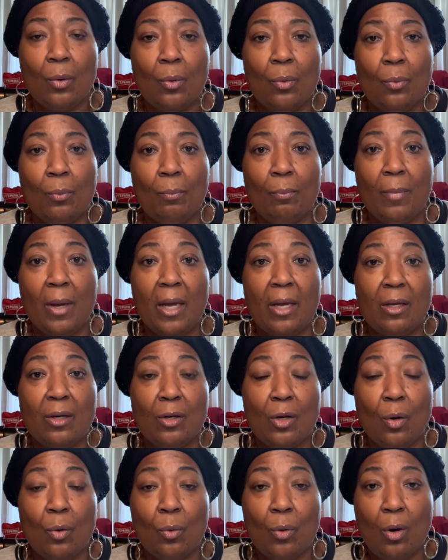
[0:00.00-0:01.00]
make
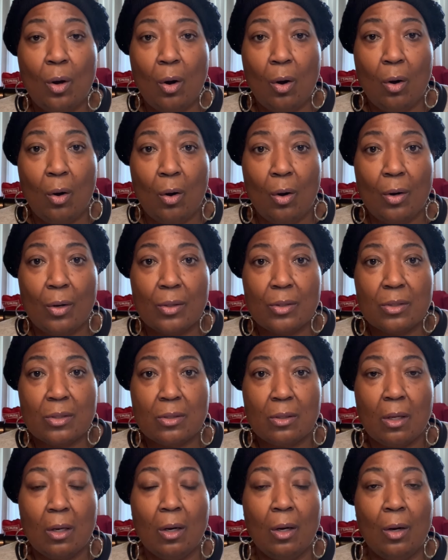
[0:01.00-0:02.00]
note cards,
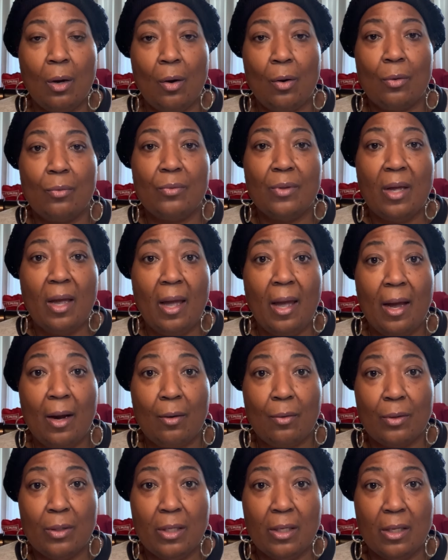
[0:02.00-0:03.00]
learn the
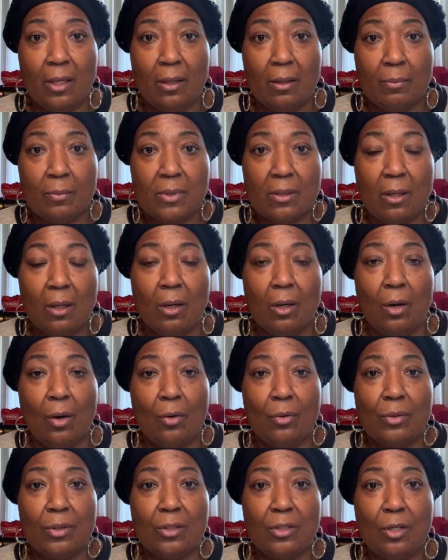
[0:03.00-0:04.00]
acronyms,
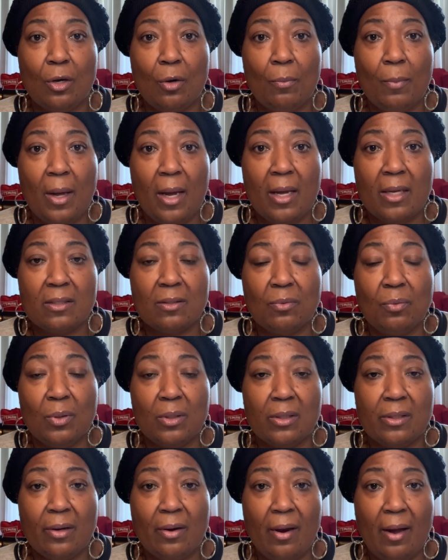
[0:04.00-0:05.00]
learn the domains of
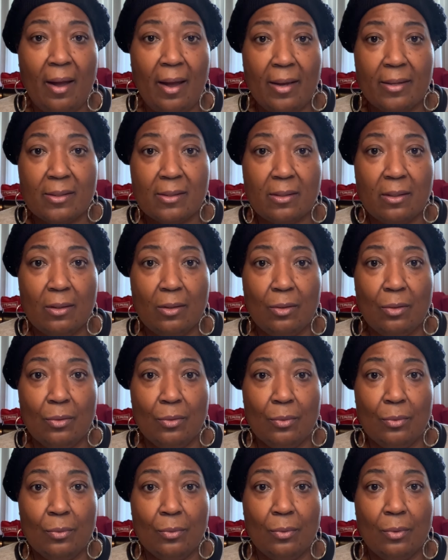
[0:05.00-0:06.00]
what they're asking
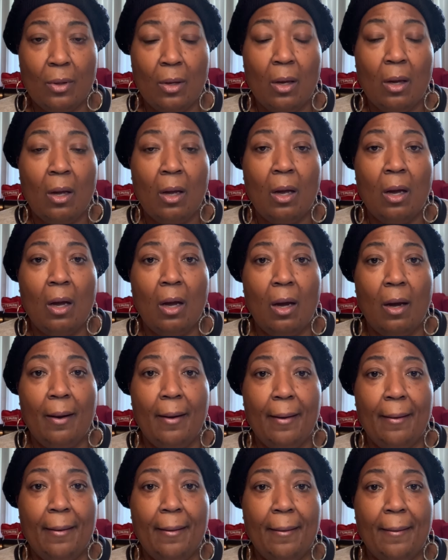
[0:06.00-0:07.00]
you.
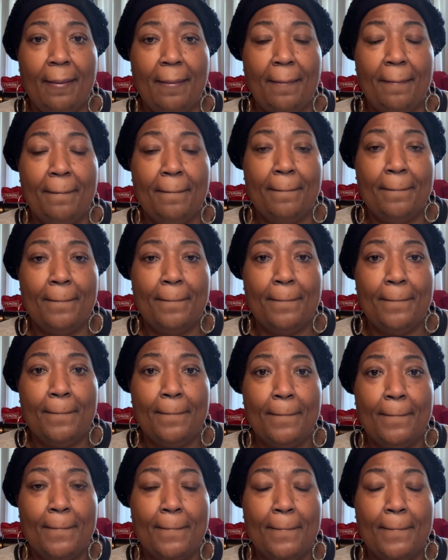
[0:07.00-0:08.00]

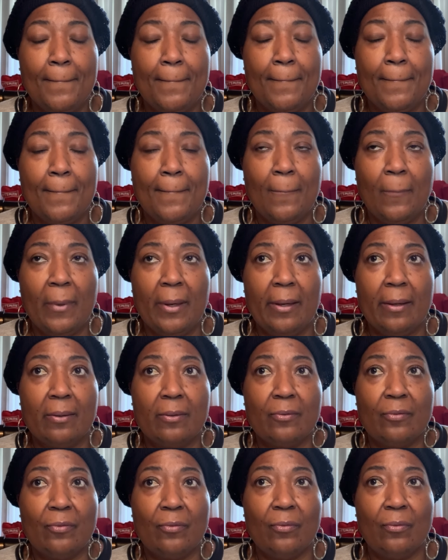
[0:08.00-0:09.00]
What
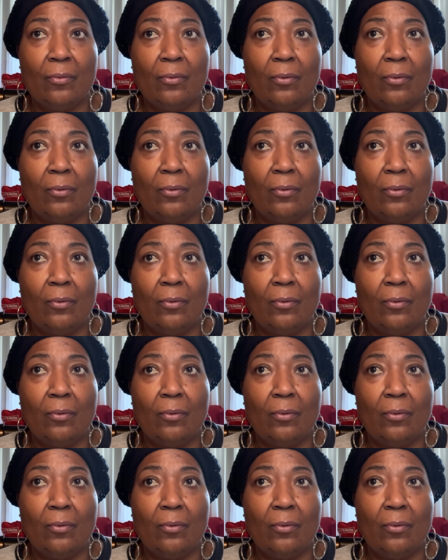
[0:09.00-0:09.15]
else?